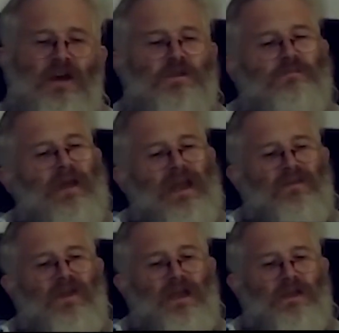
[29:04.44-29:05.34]
does make
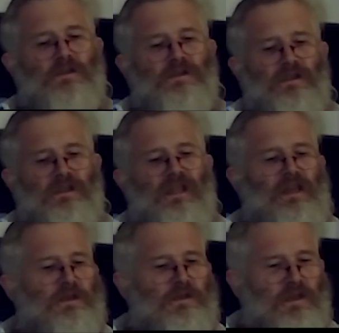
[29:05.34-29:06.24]
things
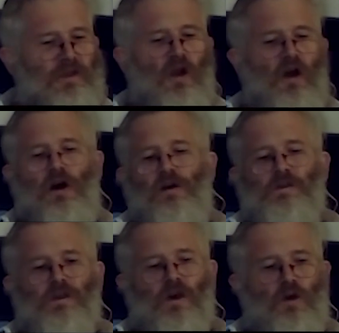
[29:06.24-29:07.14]
easier.
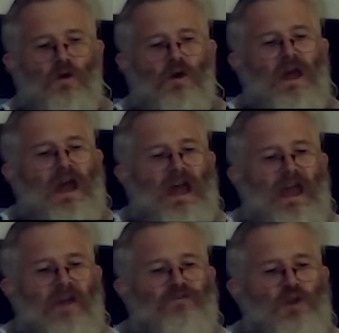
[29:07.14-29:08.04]
Also,
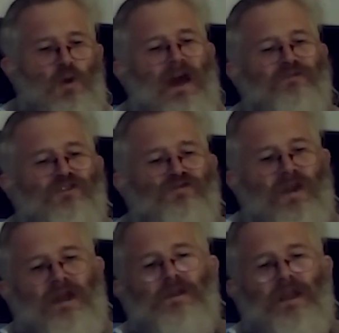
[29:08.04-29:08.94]
if you have to
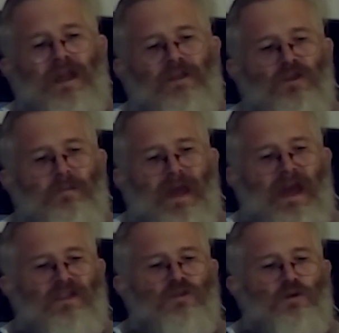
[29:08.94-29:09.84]
translate your
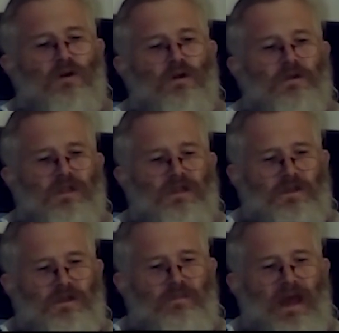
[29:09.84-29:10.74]
manuals into
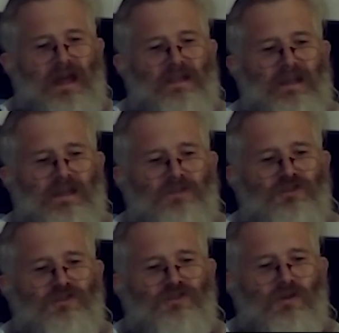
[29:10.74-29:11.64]

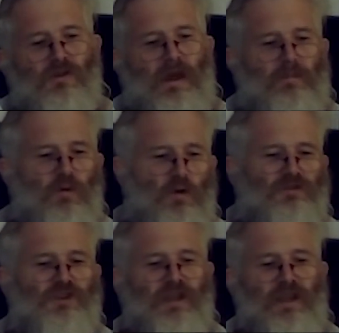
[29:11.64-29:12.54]
Spanish and
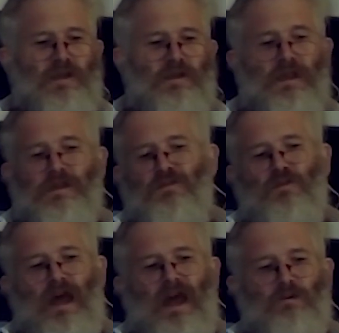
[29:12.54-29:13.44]
Portuguese, that's two
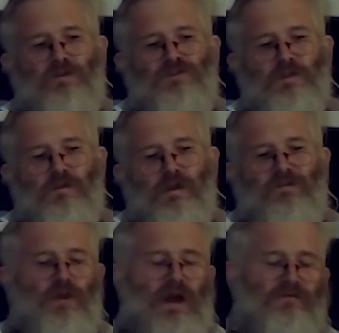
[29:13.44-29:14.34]
languages, right?
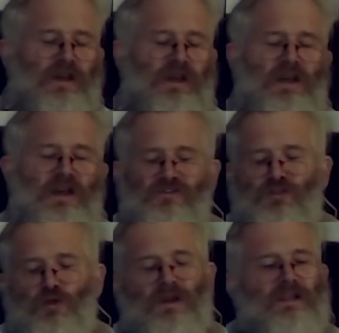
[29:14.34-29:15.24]
If you have to
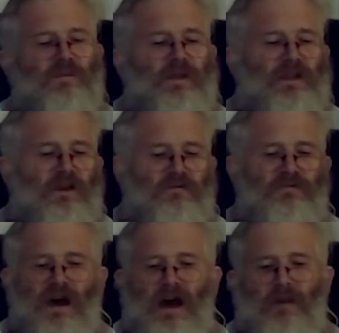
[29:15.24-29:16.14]
do a little bit of
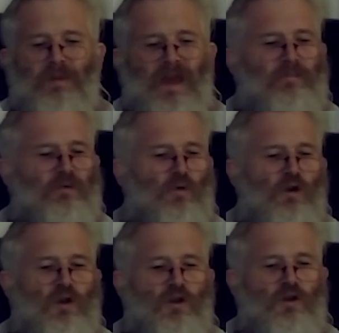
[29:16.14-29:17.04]

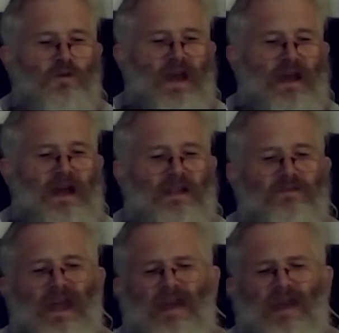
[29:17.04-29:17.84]
paperwork or that kind of thing,